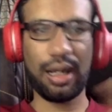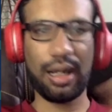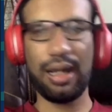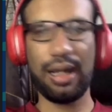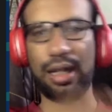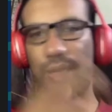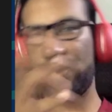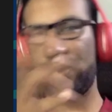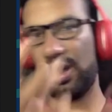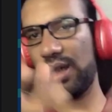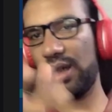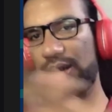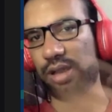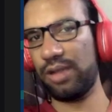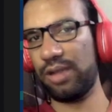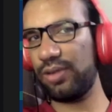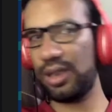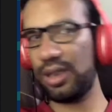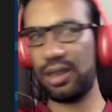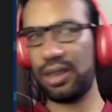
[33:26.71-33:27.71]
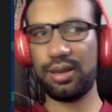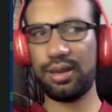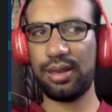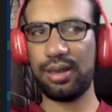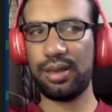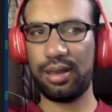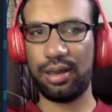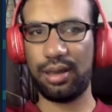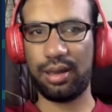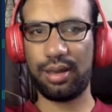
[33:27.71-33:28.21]
I have not covered this
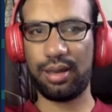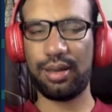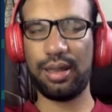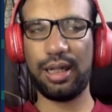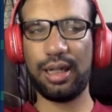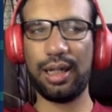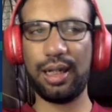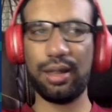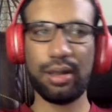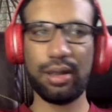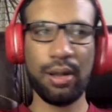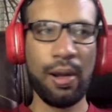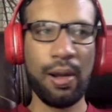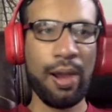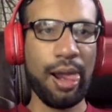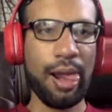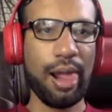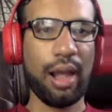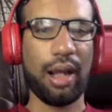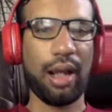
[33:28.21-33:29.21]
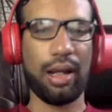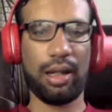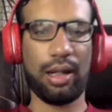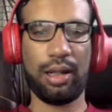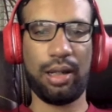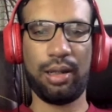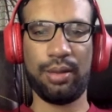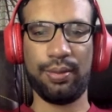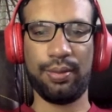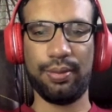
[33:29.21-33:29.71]
in this slide,
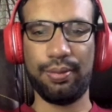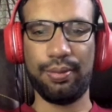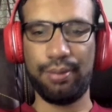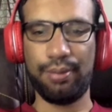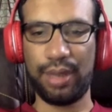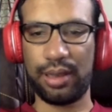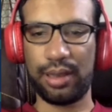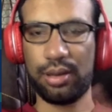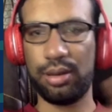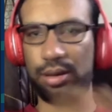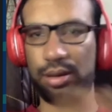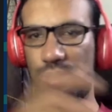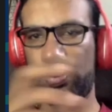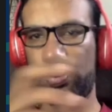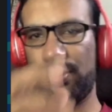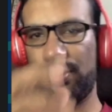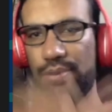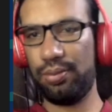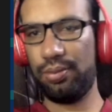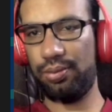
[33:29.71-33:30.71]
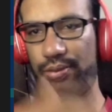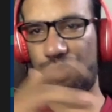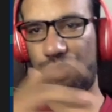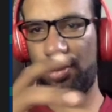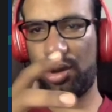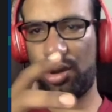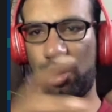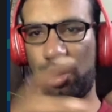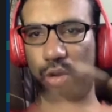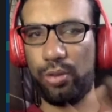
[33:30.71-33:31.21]
but
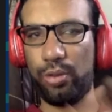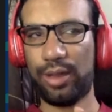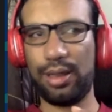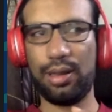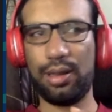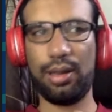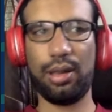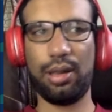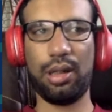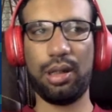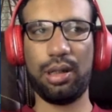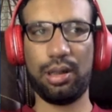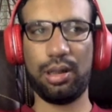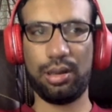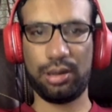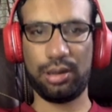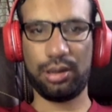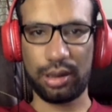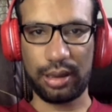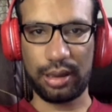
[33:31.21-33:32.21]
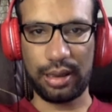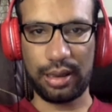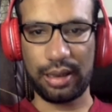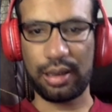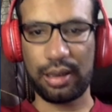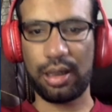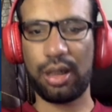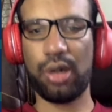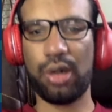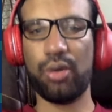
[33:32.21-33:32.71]
you will
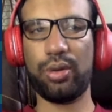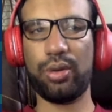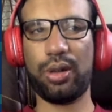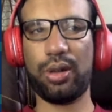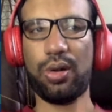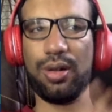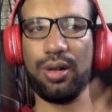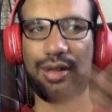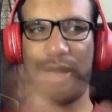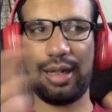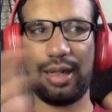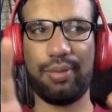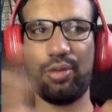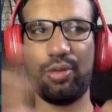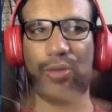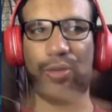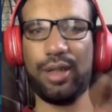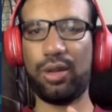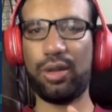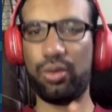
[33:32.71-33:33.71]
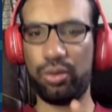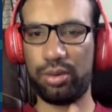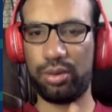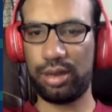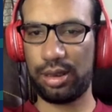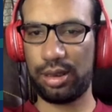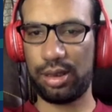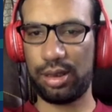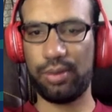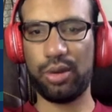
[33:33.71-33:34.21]
get around the concept when you
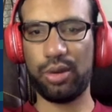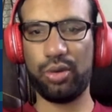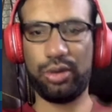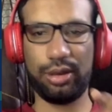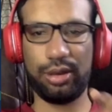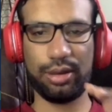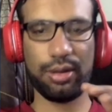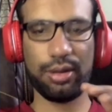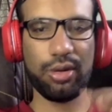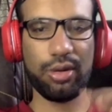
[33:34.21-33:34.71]
search about it.